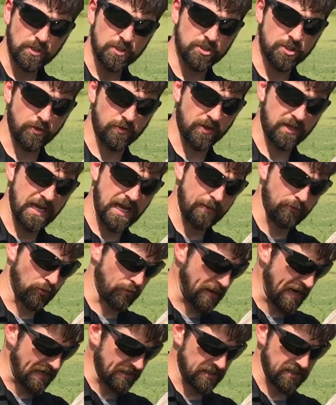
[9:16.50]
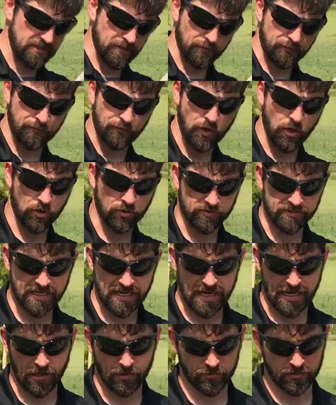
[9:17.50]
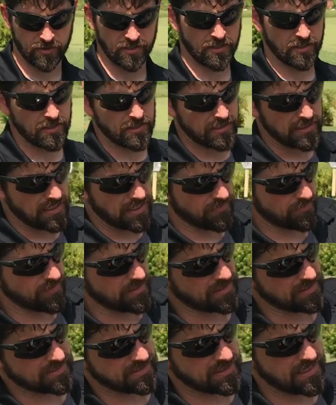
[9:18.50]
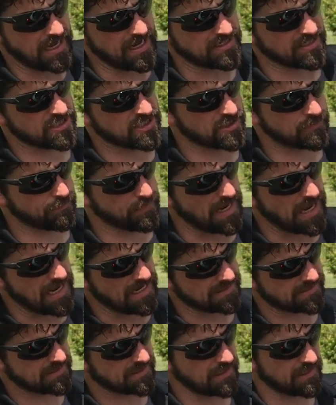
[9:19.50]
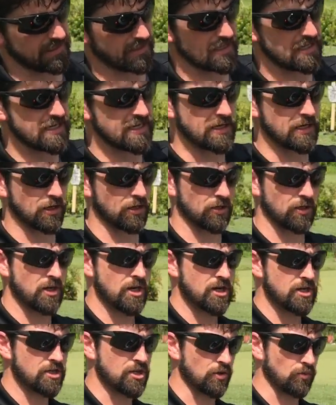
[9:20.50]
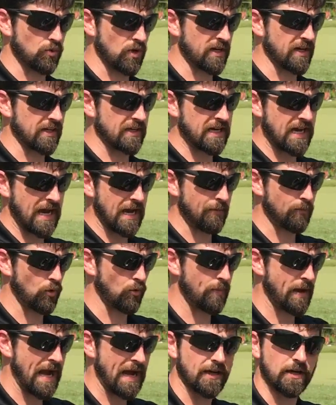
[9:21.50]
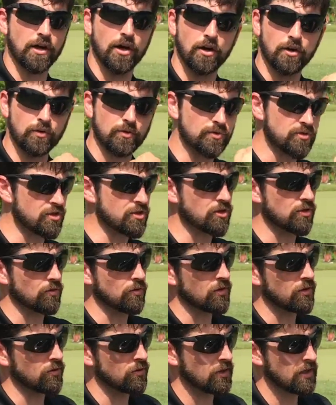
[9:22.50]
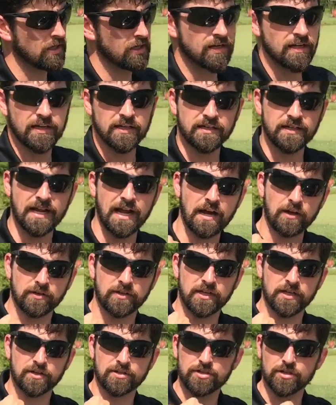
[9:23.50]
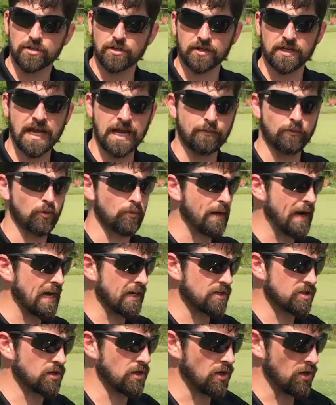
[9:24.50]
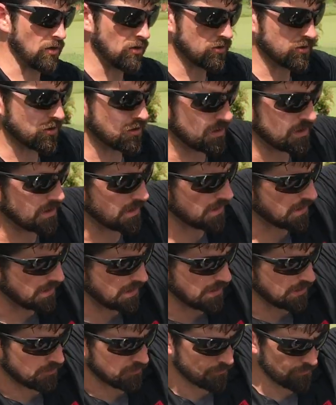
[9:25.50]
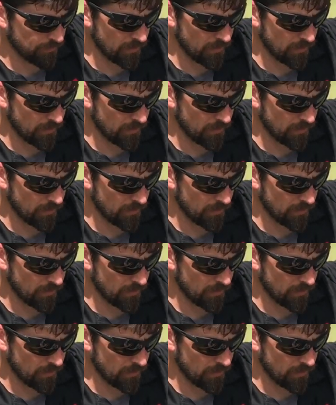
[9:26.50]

So the camelback doesn't fall down. And then it's got spots in here to run a camelback hose through and down here. So your camelback's all good to go.